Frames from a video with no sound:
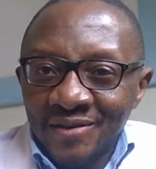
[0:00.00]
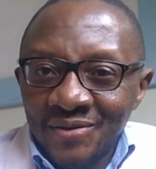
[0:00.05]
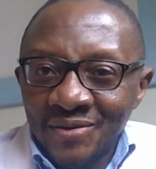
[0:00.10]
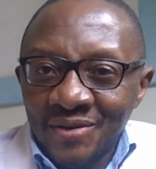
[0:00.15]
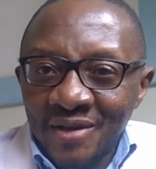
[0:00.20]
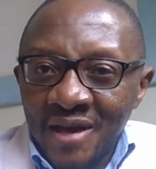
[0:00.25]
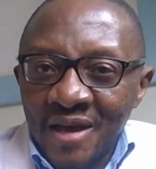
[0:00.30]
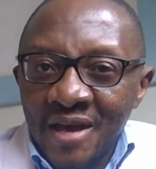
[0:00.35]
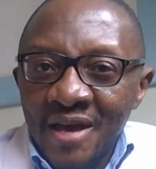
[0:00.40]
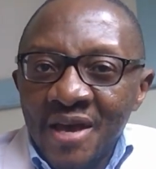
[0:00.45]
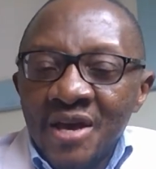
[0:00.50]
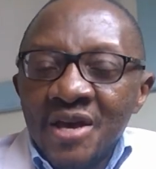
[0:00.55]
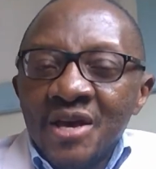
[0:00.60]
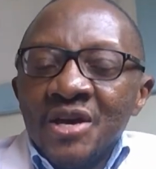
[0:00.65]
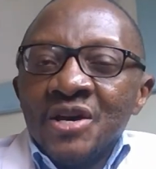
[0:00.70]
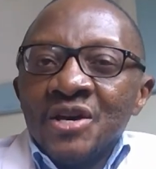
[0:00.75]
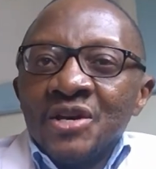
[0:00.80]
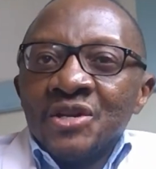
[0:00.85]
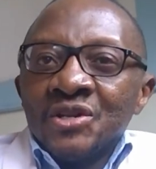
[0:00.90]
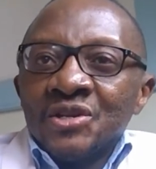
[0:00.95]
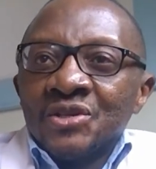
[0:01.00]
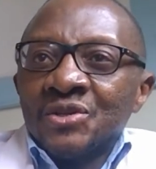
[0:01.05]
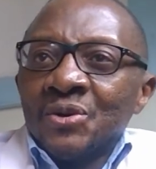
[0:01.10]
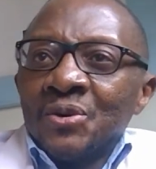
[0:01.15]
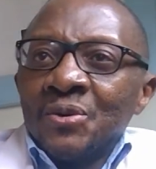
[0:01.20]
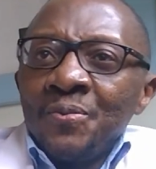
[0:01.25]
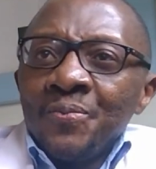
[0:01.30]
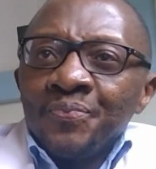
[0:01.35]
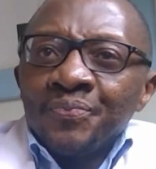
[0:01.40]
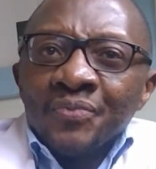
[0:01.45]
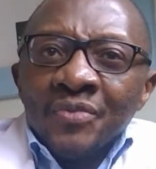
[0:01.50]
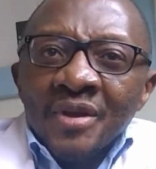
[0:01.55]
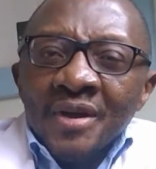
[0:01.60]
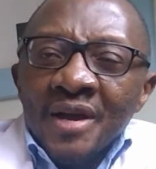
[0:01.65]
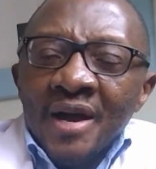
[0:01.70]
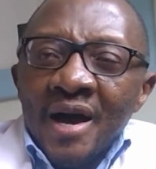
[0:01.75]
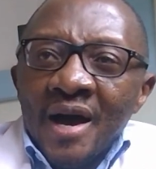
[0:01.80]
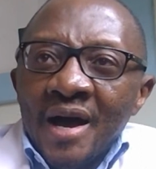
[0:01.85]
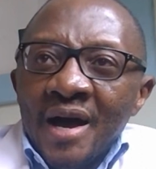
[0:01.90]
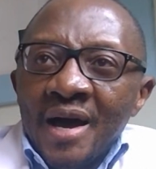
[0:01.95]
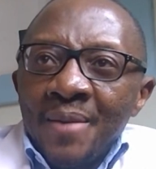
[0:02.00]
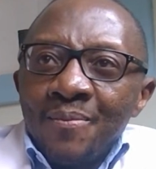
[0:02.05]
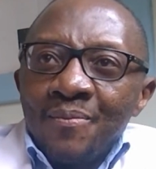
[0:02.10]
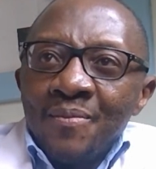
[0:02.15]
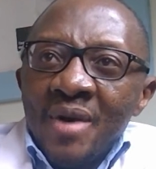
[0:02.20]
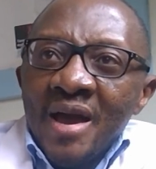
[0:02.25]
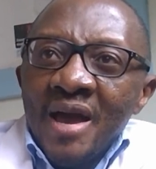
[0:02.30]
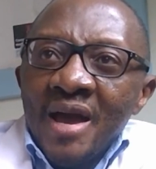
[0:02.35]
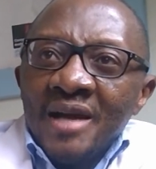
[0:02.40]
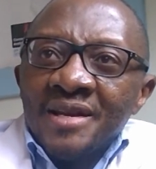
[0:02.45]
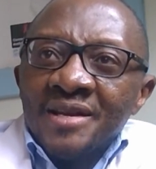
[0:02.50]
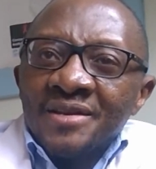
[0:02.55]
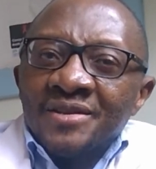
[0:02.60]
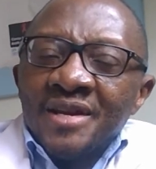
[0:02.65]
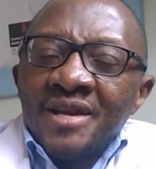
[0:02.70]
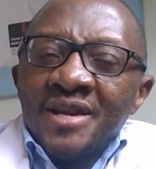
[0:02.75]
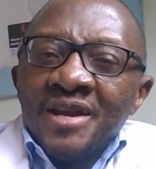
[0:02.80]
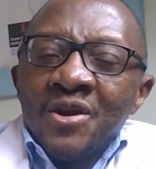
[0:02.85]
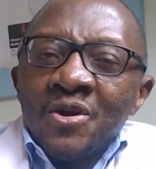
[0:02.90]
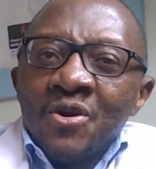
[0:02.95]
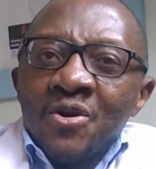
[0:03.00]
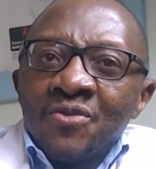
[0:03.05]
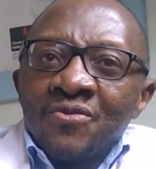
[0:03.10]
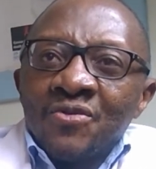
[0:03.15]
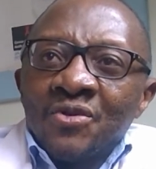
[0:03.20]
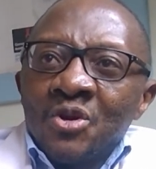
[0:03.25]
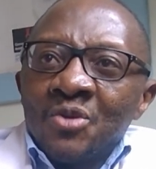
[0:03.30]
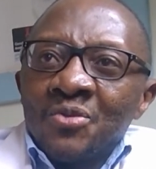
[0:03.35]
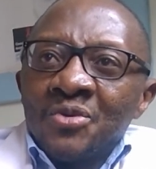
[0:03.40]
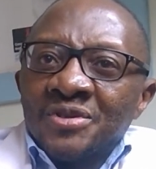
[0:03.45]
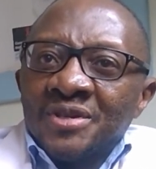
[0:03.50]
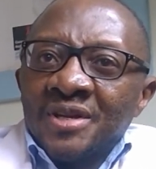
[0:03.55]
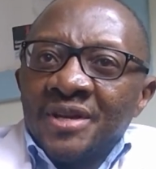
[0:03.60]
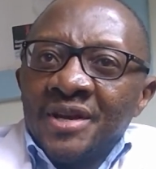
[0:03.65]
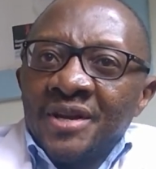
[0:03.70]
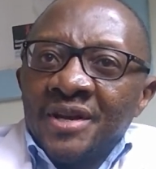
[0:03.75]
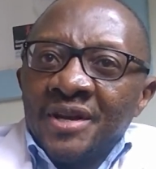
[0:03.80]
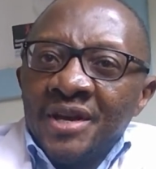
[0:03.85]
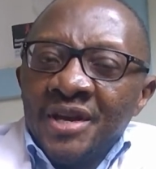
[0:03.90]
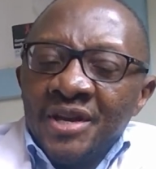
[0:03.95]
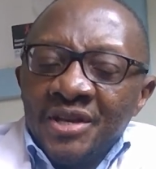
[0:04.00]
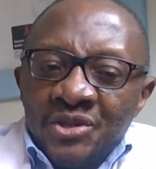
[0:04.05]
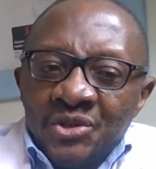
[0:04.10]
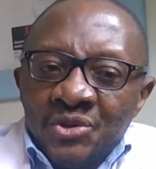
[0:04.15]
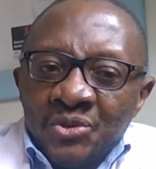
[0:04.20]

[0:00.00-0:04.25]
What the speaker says: Okay, so my understanding of global surgery is